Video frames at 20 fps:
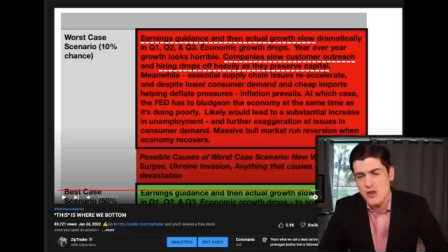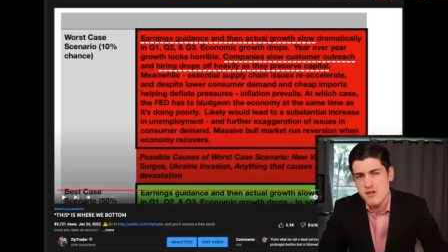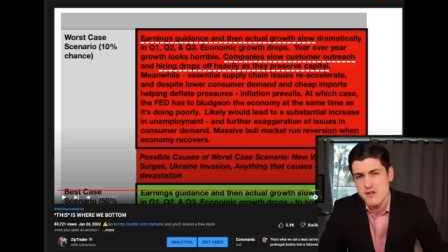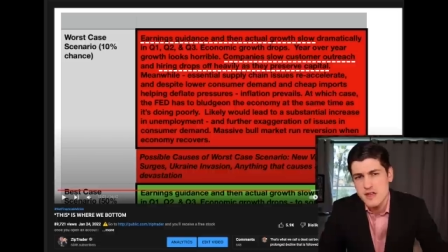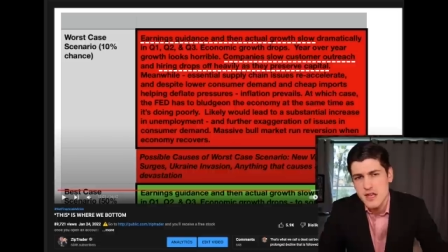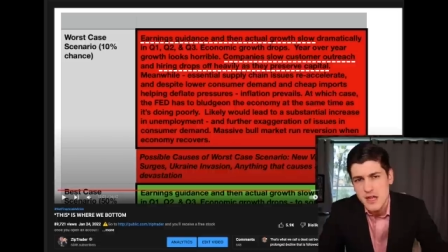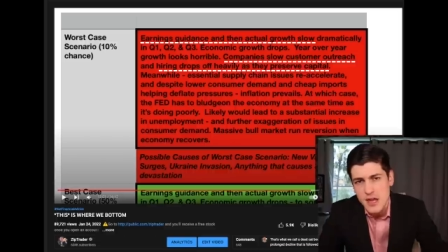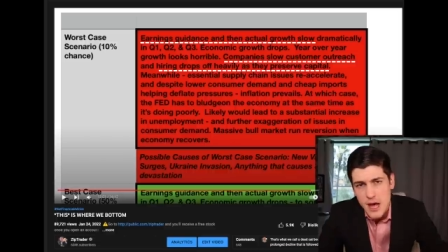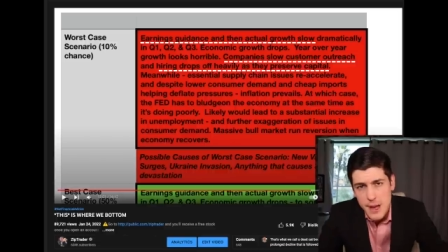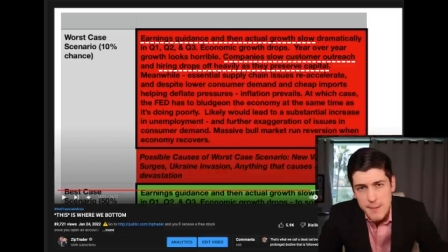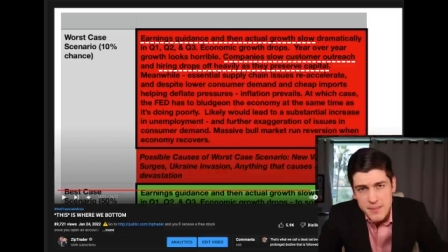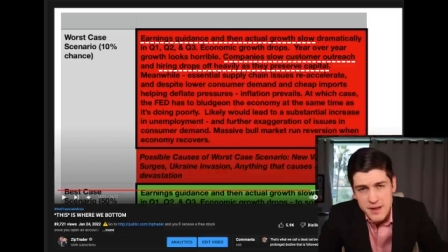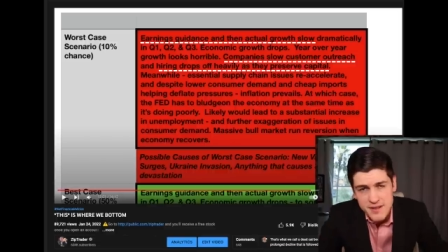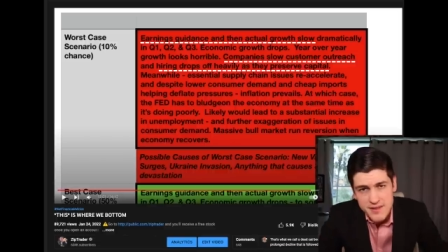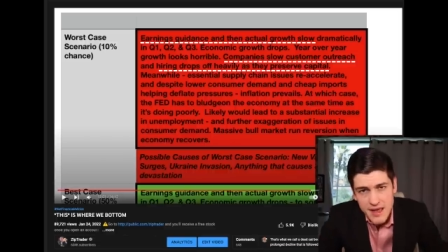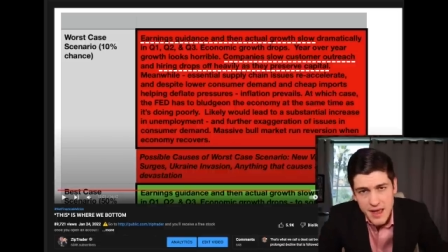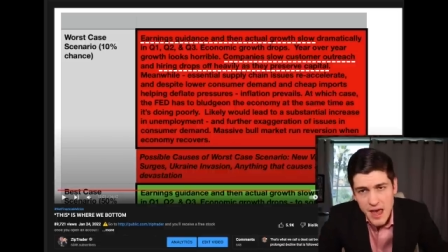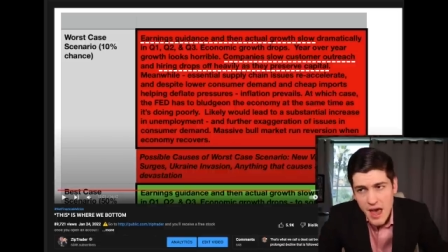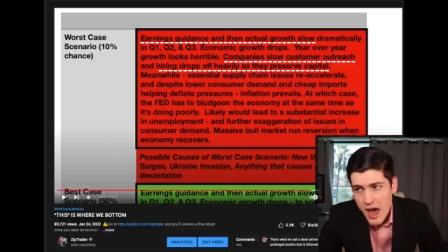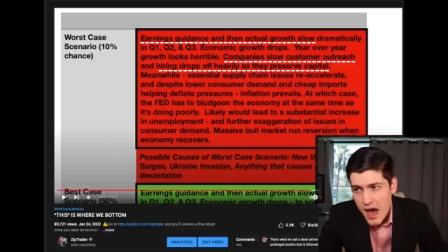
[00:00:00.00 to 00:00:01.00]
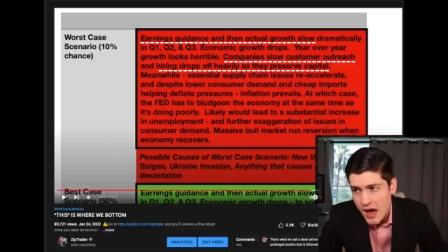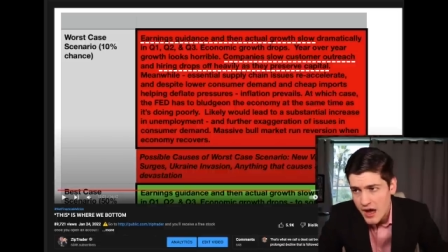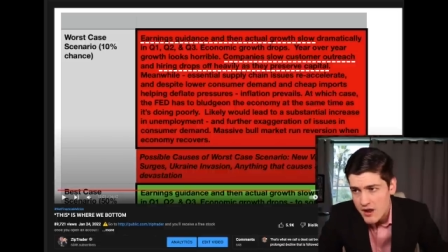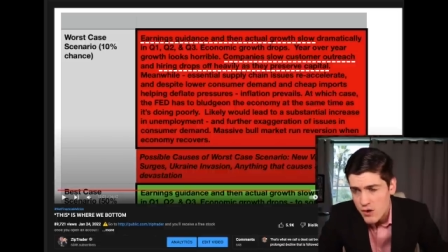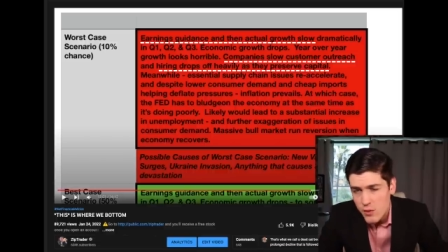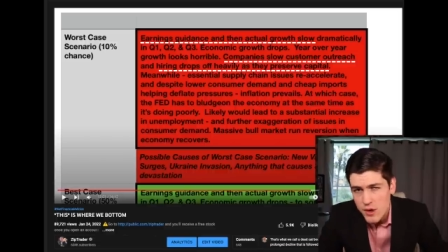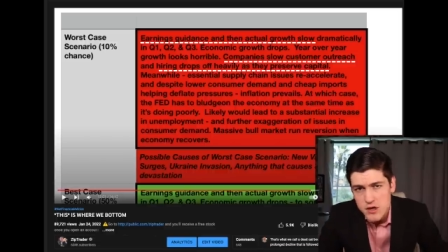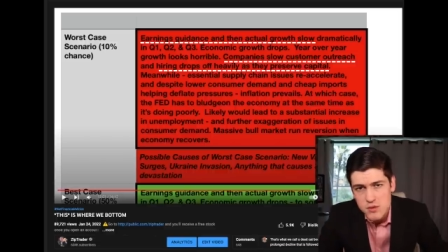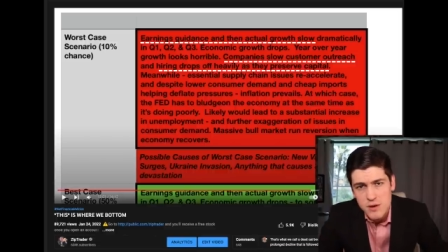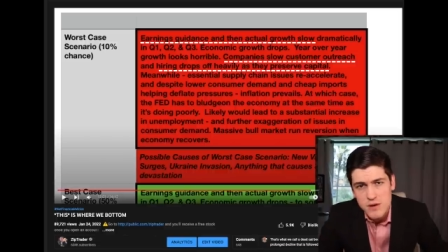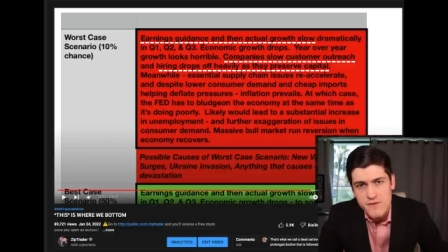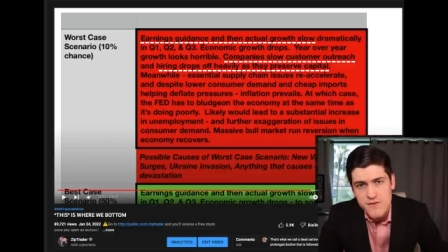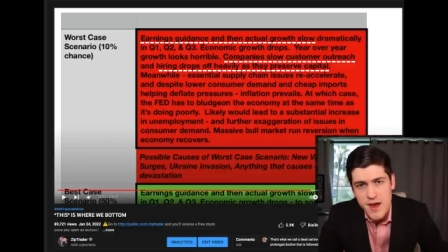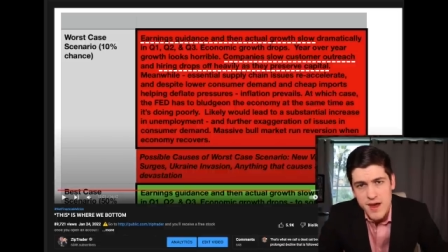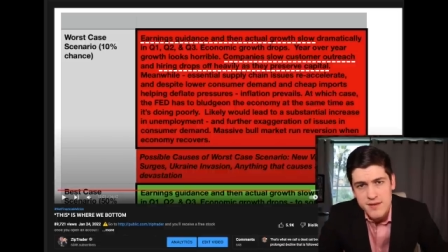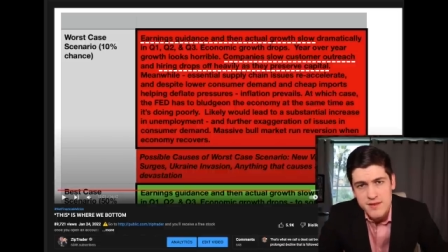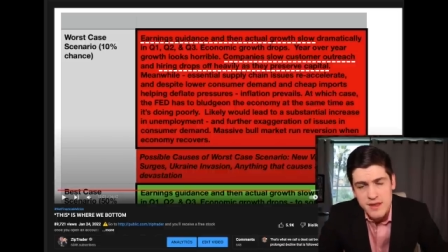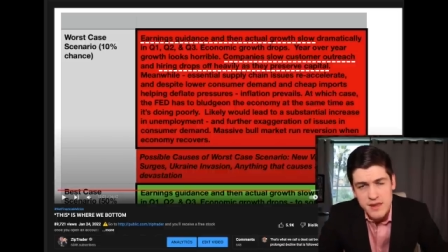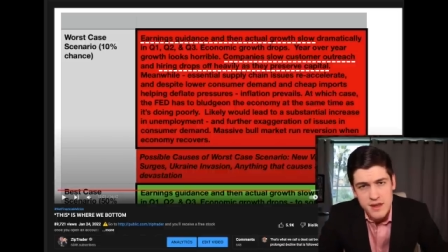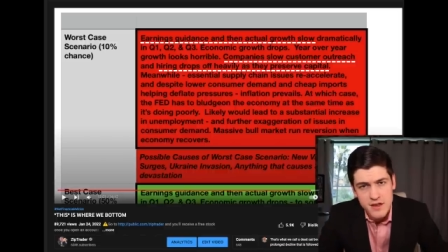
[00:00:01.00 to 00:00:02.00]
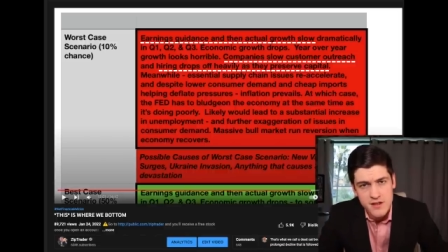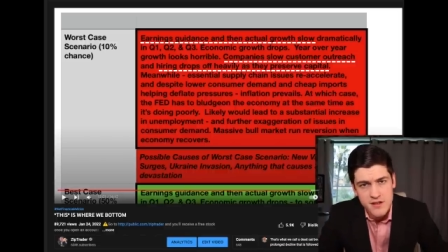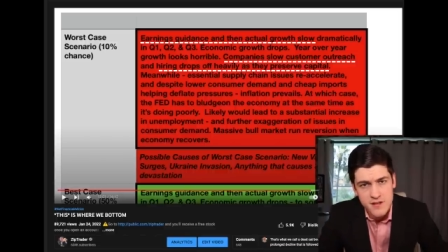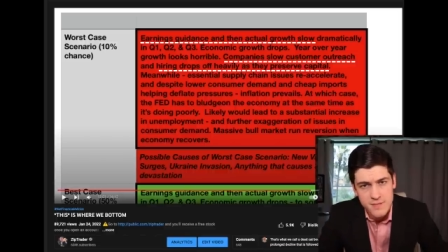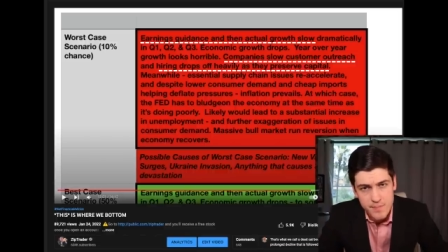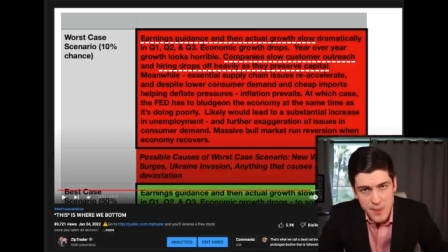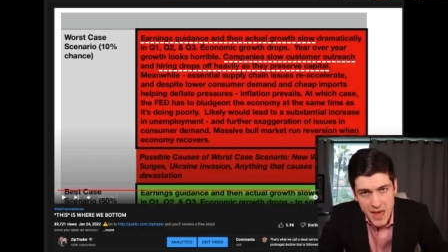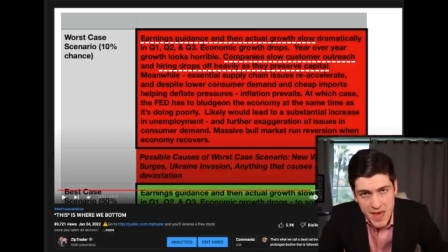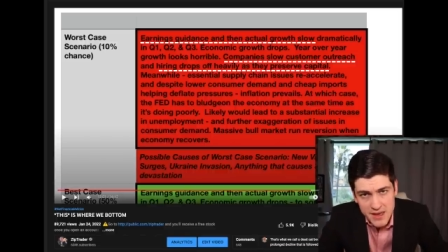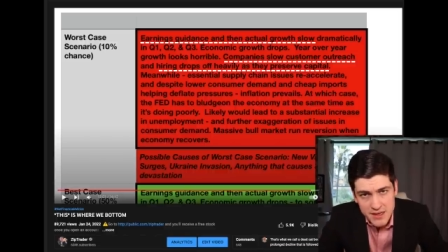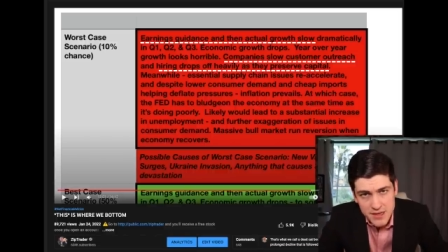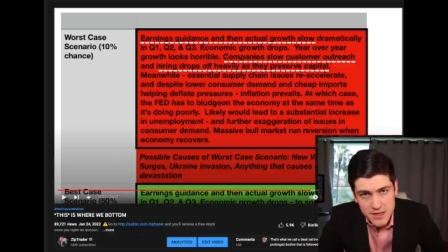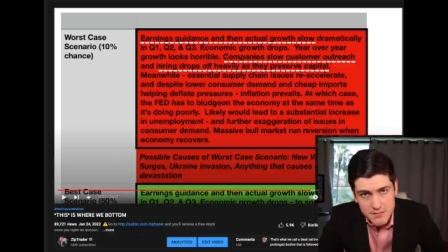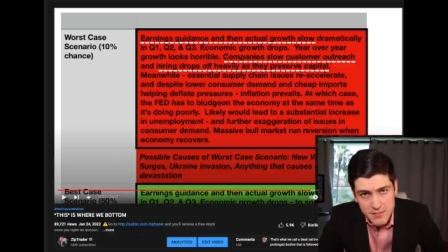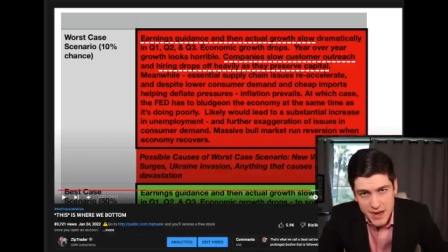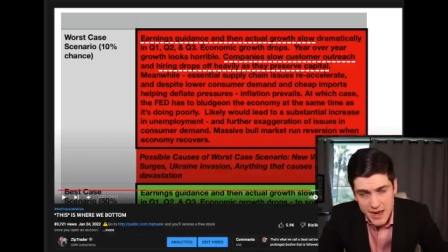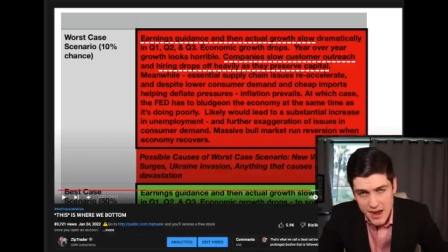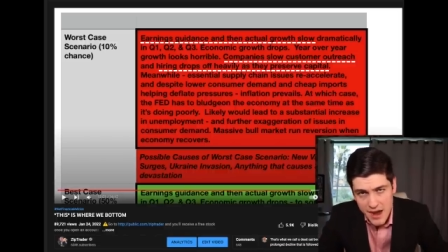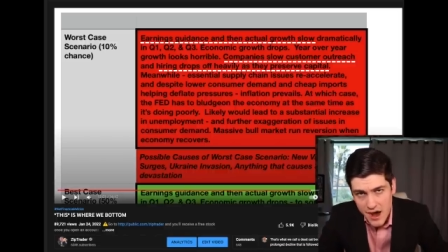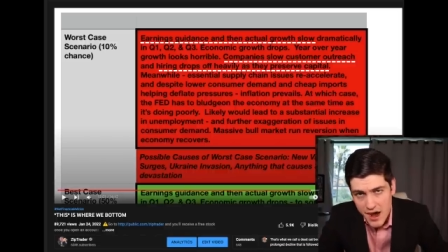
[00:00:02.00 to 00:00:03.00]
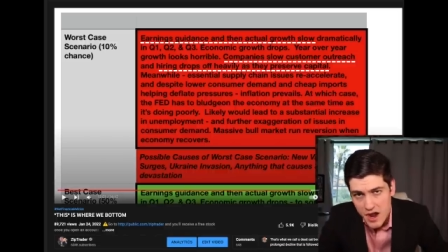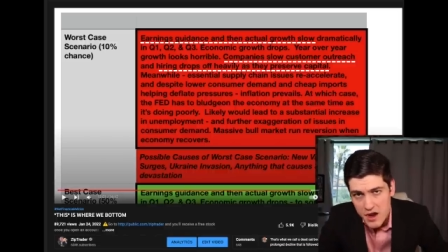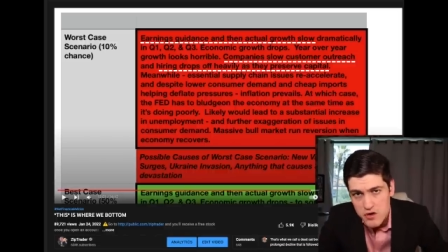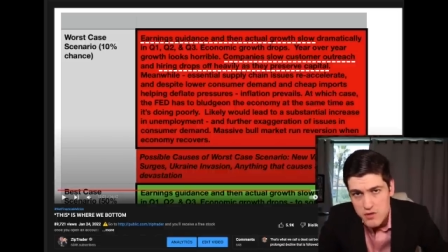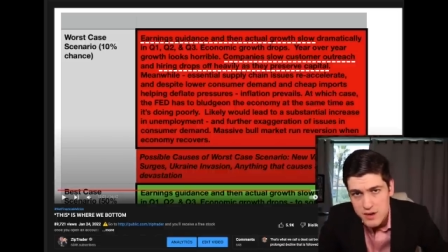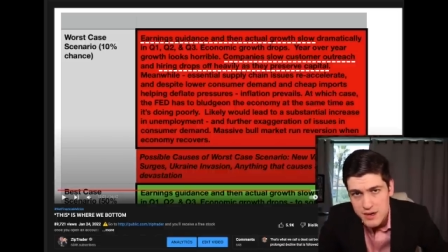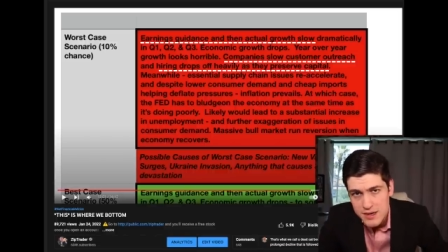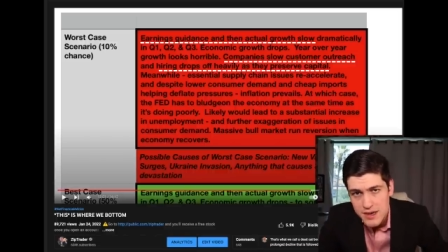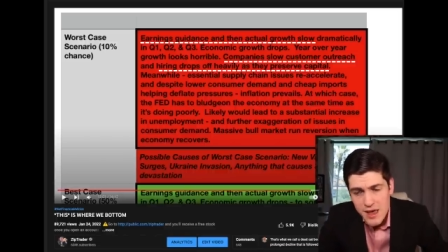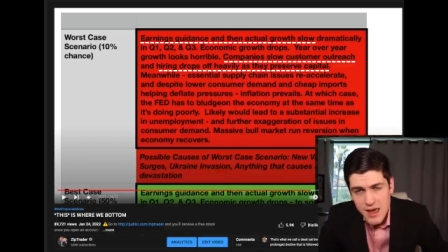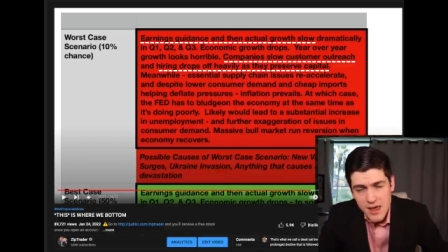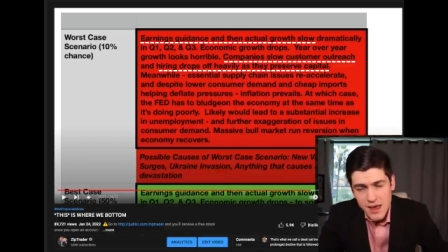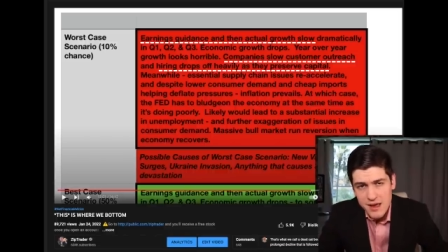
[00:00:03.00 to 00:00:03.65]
You're seeing companies say, I don't want to invest in expanding my hiring